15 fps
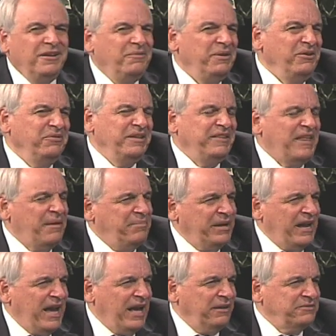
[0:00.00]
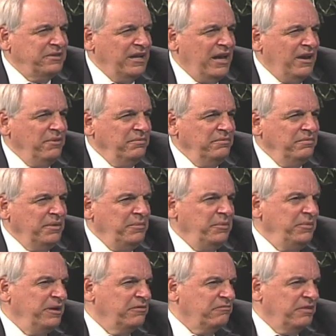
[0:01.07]
We don't need that big a house now. I mean,
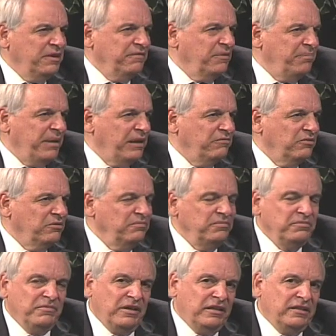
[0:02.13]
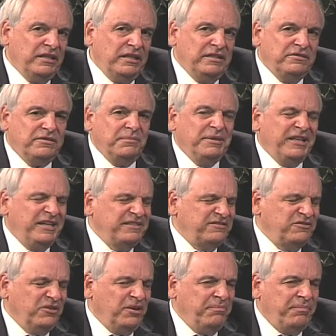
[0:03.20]
we get rid of a bedroom, at least. I mean, the kids
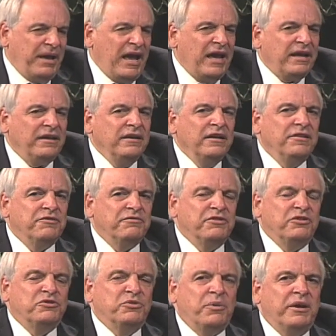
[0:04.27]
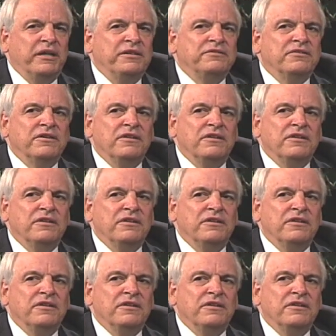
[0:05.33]
still come back. They're in their 20s.